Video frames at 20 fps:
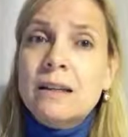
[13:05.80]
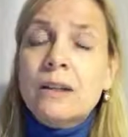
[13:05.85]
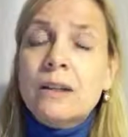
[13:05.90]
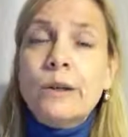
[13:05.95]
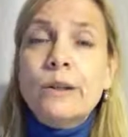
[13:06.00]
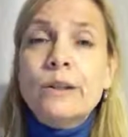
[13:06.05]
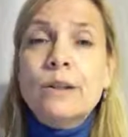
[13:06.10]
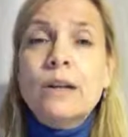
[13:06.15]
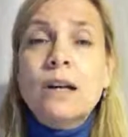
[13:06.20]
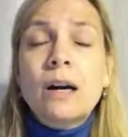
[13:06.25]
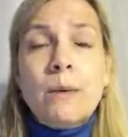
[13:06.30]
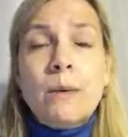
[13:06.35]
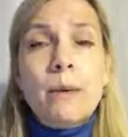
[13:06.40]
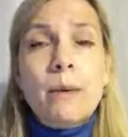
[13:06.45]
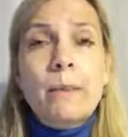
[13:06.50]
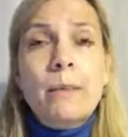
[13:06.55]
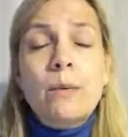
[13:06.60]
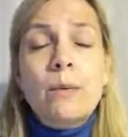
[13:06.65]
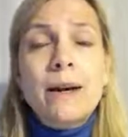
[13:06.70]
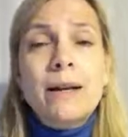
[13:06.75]
could come
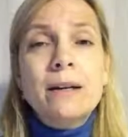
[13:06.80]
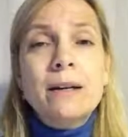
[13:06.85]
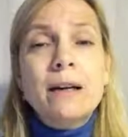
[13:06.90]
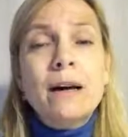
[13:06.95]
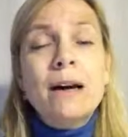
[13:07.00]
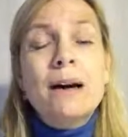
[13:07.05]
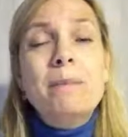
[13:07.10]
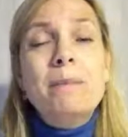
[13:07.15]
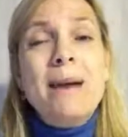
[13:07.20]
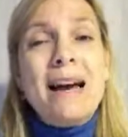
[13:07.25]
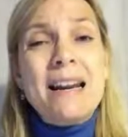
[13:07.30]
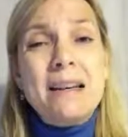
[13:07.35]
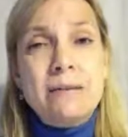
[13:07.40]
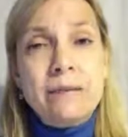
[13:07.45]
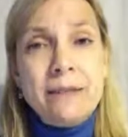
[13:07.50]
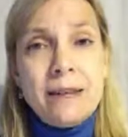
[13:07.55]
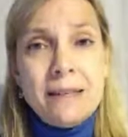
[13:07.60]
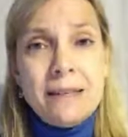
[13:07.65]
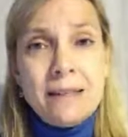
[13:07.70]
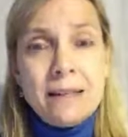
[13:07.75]
up with a
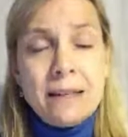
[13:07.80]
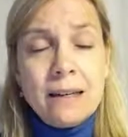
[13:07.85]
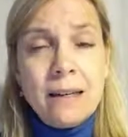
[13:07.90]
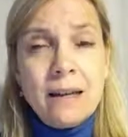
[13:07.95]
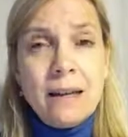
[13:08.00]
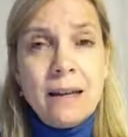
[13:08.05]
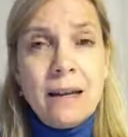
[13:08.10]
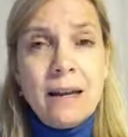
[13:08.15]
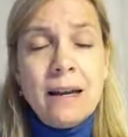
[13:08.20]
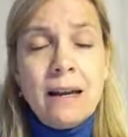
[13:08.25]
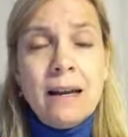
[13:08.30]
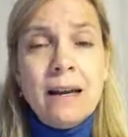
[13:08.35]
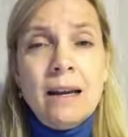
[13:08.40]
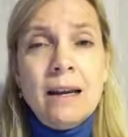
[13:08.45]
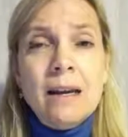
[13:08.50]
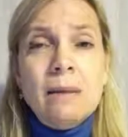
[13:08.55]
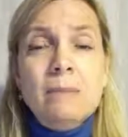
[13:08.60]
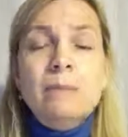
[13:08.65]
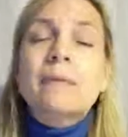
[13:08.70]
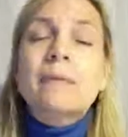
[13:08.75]
benefit.
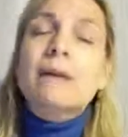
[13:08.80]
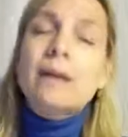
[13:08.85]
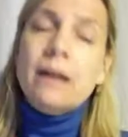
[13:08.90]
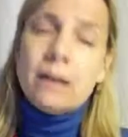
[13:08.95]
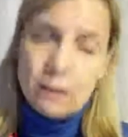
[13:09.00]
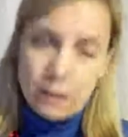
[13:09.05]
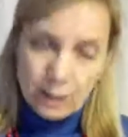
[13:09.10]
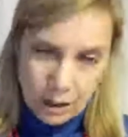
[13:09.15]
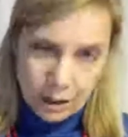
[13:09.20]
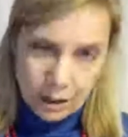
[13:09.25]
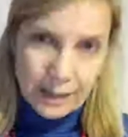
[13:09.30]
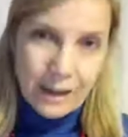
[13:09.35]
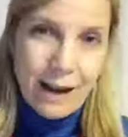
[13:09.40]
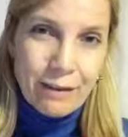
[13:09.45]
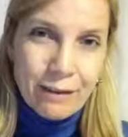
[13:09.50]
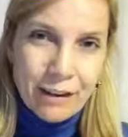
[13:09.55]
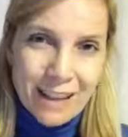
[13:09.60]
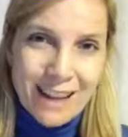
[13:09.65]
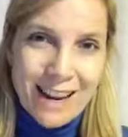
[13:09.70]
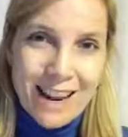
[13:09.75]
Luckily,
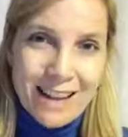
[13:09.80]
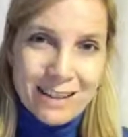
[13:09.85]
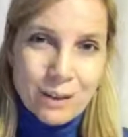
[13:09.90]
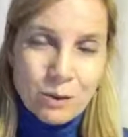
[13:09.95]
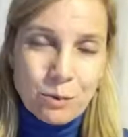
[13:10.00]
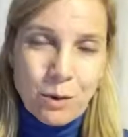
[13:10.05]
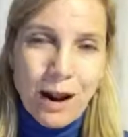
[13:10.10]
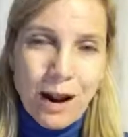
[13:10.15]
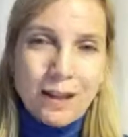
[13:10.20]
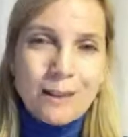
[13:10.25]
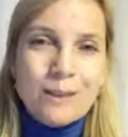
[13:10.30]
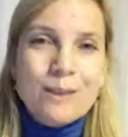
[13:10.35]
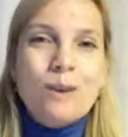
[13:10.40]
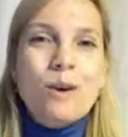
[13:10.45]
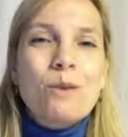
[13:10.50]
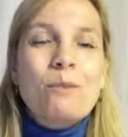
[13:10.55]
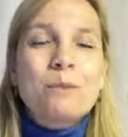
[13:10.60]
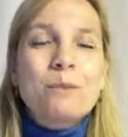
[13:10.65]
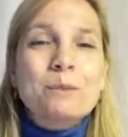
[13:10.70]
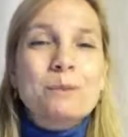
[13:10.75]
everything ended well,
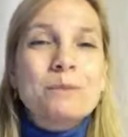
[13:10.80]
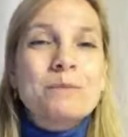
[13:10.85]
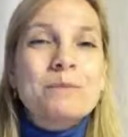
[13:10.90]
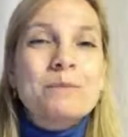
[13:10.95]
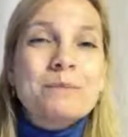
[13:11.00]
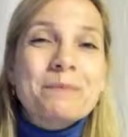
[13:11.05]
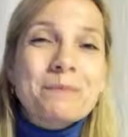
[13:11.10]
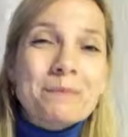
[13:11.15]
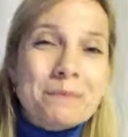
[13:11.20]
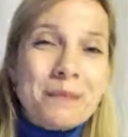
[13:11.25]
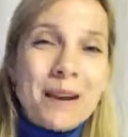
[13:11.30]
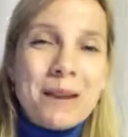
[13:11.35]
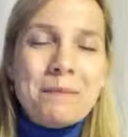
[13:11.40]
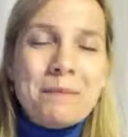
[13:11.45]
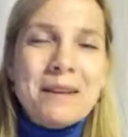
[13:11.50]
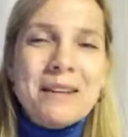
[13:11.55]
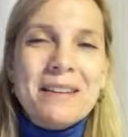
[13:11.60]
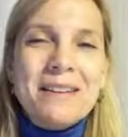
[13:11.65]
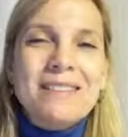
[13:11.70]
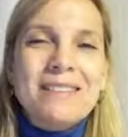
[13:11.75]
so
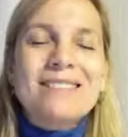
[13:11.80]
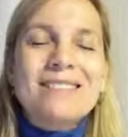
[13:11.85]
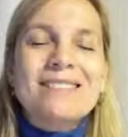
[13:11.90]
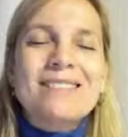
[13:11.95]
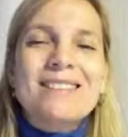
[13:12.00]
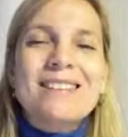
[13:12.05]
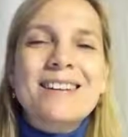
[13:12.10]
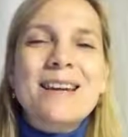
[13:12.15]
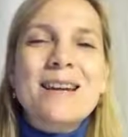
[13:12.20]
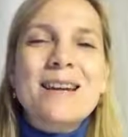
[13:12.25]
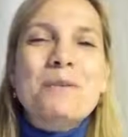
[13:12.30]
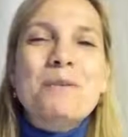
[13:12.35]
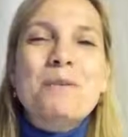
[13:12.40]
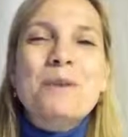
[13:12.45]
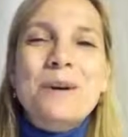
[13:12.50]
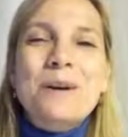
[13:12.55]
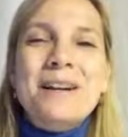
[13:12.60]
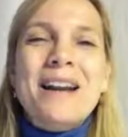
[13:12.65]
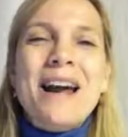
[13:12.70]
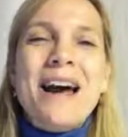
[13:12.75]
maybe it
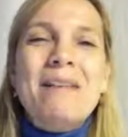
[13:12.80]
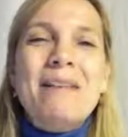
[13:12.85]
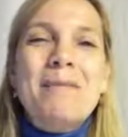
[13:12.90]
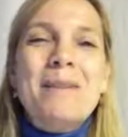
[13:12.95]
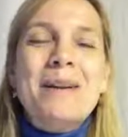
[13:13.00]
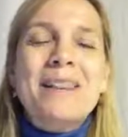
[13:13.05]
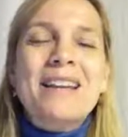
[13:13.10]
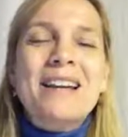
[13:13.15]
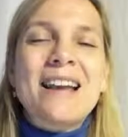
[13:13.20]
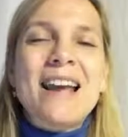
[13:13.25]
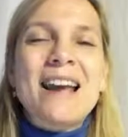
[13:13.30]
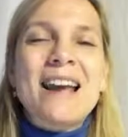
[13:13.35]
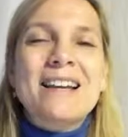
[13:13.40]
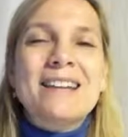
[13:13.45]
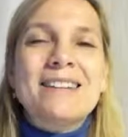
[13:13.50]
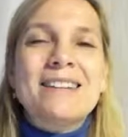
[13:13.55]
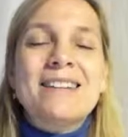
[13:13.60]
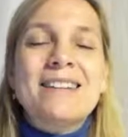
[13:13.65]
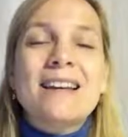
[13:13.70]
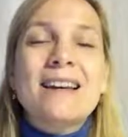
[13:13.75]
wouldn't have been the
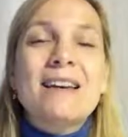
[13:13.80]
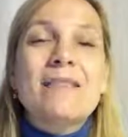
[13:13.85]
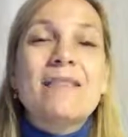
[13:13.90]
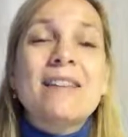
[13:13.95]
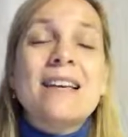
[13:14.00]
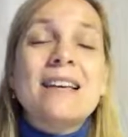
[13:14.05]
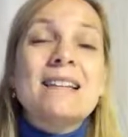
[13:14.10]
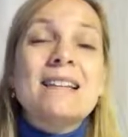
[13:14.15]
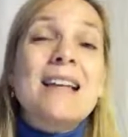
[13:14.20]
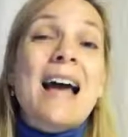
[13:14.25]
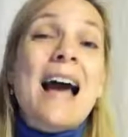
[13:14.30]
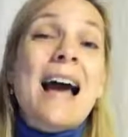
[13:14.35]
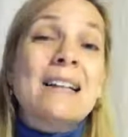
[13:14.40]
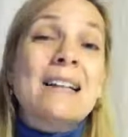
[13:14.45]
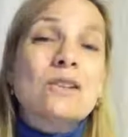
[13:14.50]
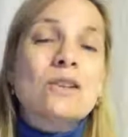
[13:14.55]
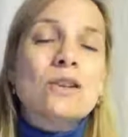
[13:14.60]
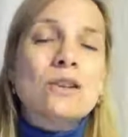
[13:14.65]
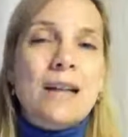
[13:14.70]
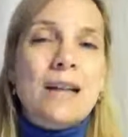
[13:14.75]
case if things
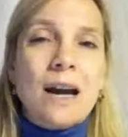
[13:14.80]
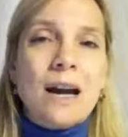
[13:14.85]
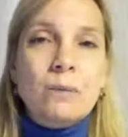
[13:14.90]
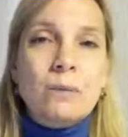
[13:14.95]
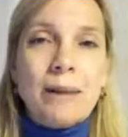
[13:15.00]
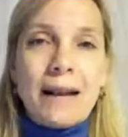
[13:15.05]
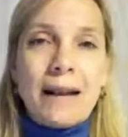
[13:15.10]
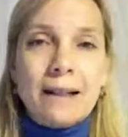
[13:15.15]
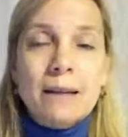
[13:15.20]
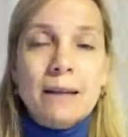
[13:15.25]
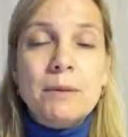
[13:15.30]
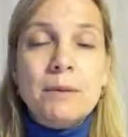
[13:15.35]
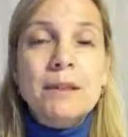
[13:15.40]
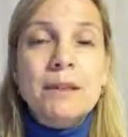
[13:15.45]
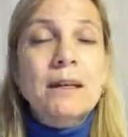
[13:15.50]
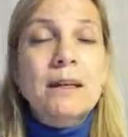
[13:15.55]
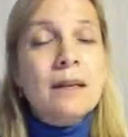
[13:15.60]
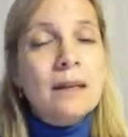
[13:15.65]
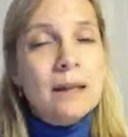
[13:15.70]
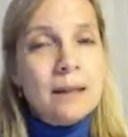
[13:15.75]
had turned out badly,
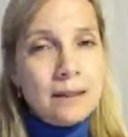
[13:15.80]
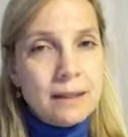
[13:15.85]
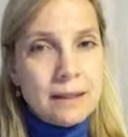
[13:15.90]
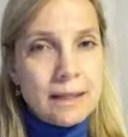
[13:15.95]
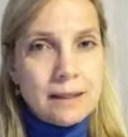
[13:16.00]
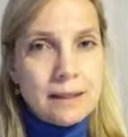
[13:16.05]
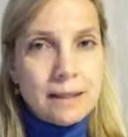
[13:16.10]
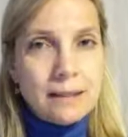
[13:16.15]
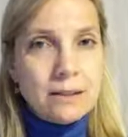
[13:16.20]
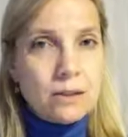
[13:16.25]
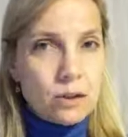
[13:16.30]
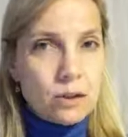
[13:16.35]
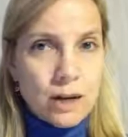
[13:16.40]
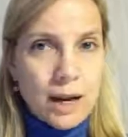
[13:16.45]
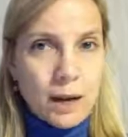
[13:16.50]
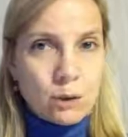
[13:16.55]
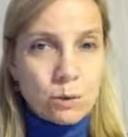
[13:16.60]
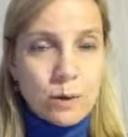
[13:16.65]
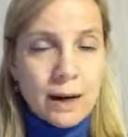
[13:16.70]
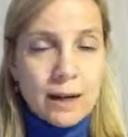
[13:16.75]
but they did turn
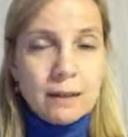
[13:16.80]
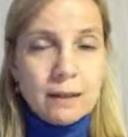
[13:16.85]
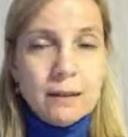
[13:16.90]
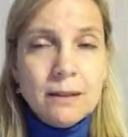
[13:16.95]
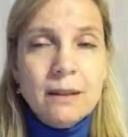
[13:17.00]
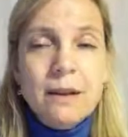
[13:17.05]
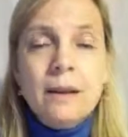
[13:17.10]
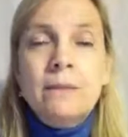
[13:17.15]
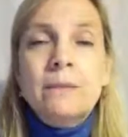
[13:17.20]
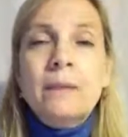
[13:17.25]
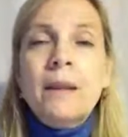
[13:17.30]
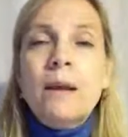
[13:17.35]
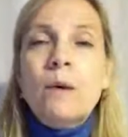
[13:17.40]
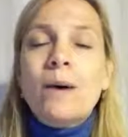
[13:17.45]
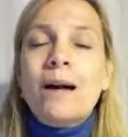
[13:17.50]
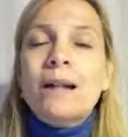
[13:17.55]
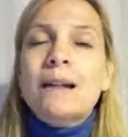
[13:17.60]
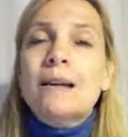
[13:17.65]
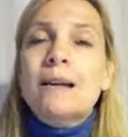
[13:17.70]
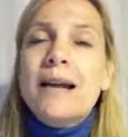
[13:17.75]
out well.
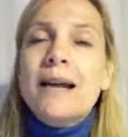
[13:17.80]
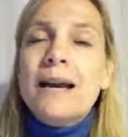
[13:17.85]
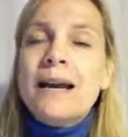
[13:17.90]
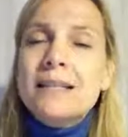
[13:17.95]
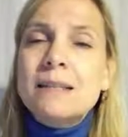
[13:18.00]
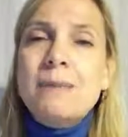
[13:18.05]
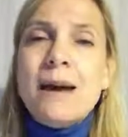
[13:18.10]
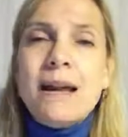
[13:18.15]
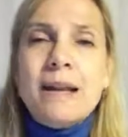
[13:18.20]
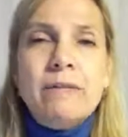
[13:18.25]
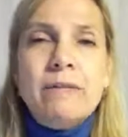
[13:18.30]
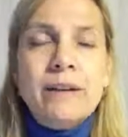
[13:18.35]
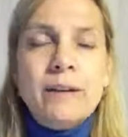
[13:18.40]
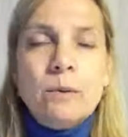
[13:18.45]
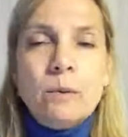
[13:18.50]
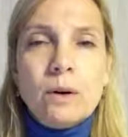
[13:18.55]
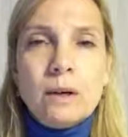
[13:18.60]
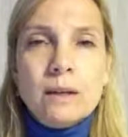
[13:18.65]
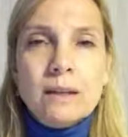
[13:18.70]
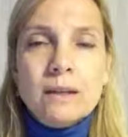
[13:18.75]
Well, his
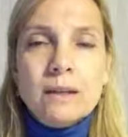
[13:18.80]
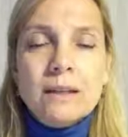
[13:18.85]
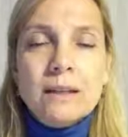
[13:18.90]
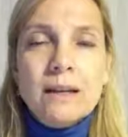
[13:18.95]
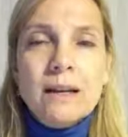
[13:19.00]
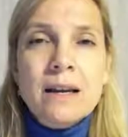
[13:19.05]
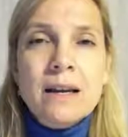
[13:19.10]
benefit was